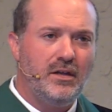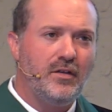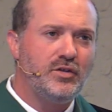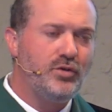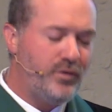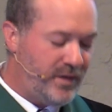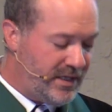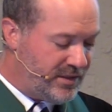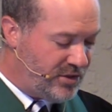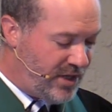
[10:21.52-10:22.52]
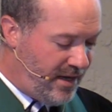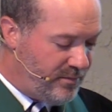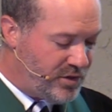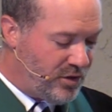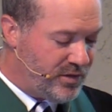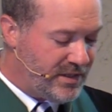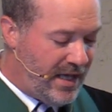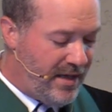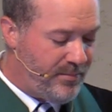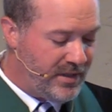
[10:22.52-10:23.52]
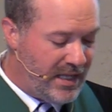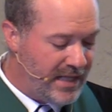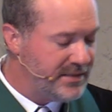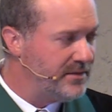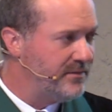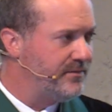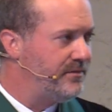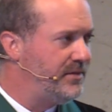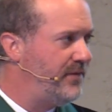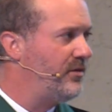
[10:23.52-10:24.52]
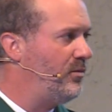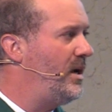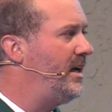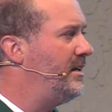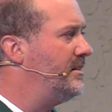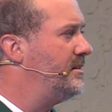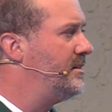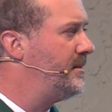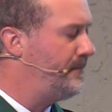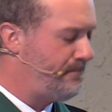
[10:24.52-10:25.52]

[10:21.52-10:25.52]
Now, the truth is, James shows up in lots of different ways.